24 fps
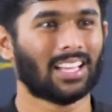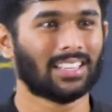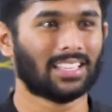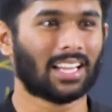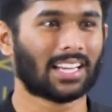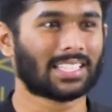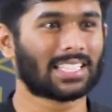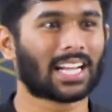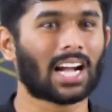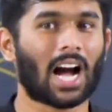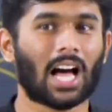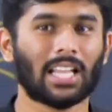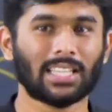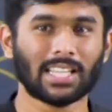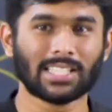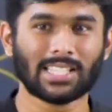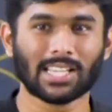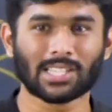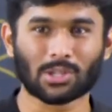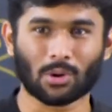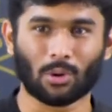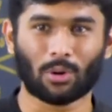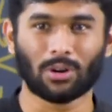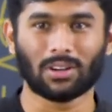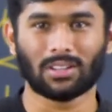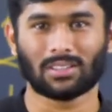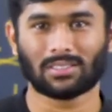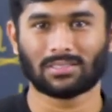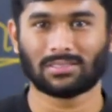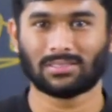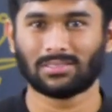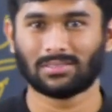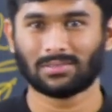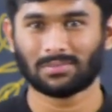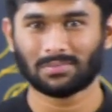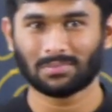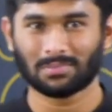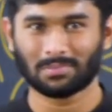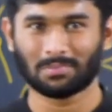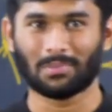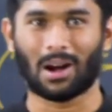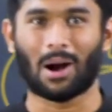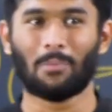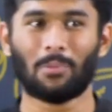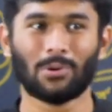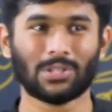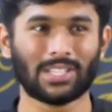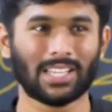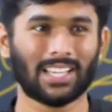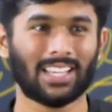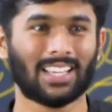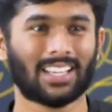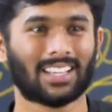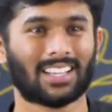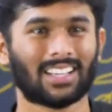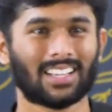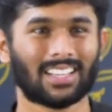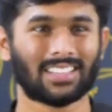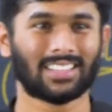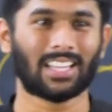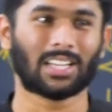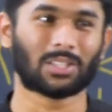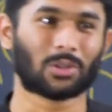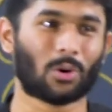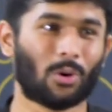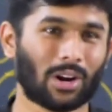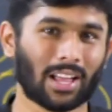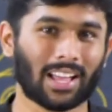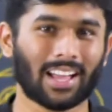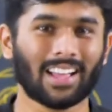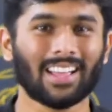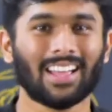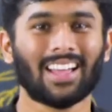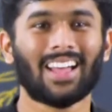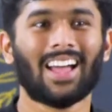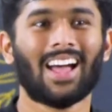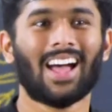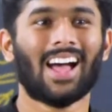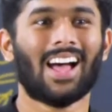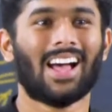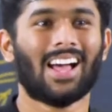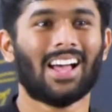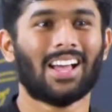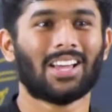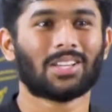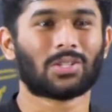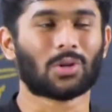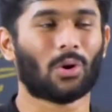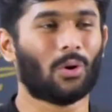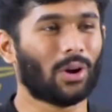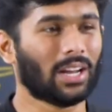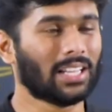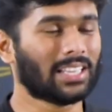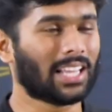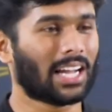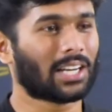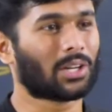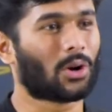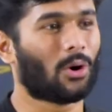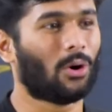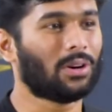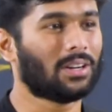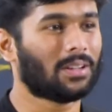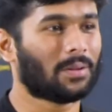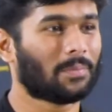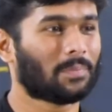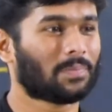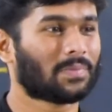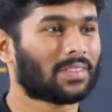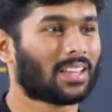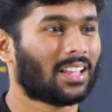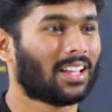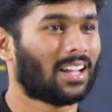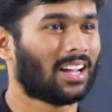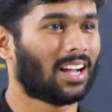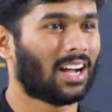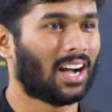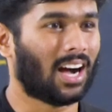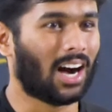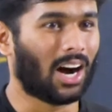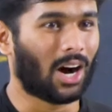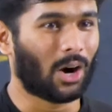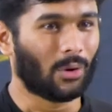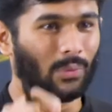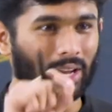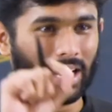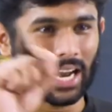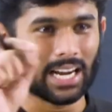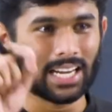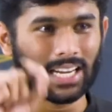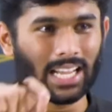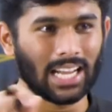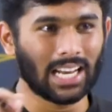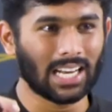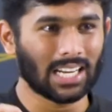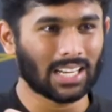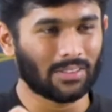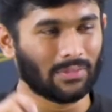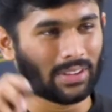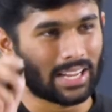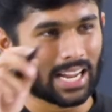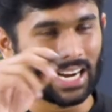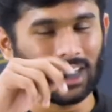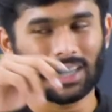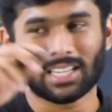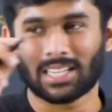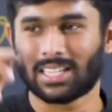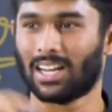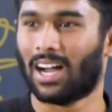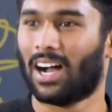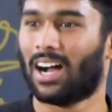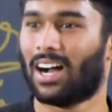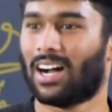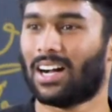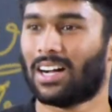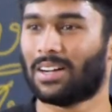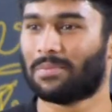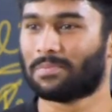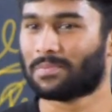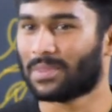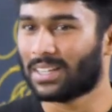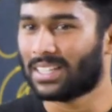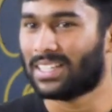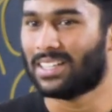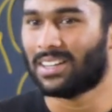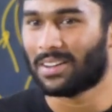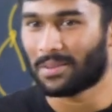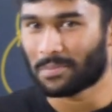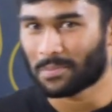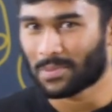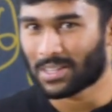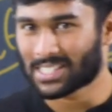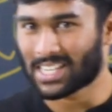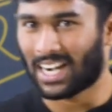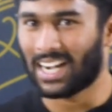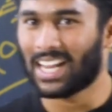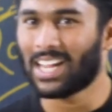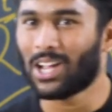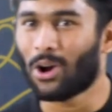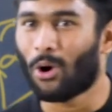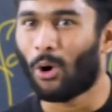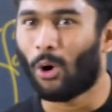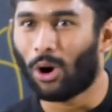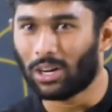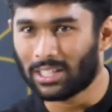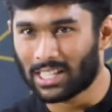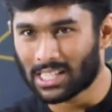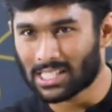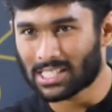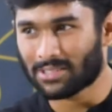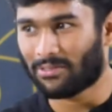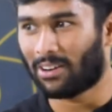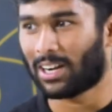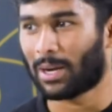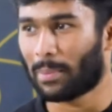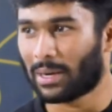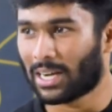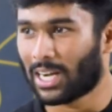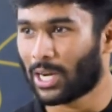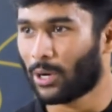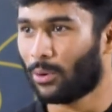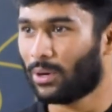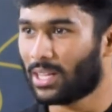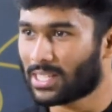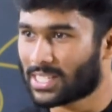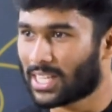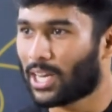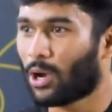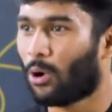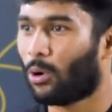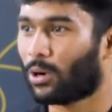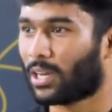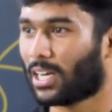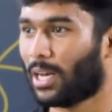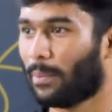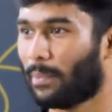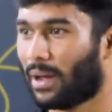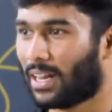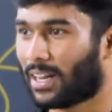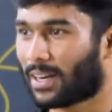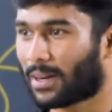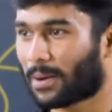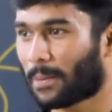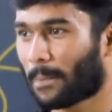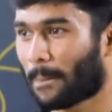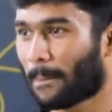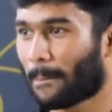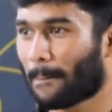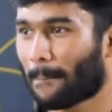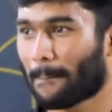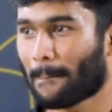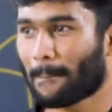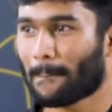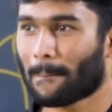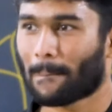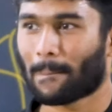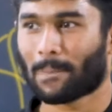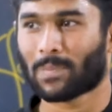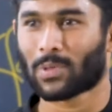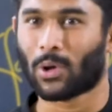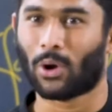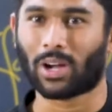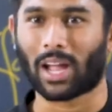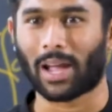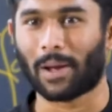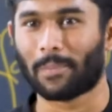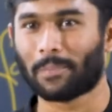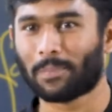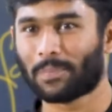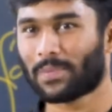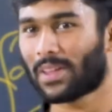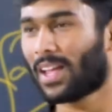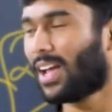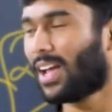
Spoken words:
there is a Gandhiji's code, Bapuji, that code here. So in that code, we can study all these fundamental duties in an orderly manner. Okay,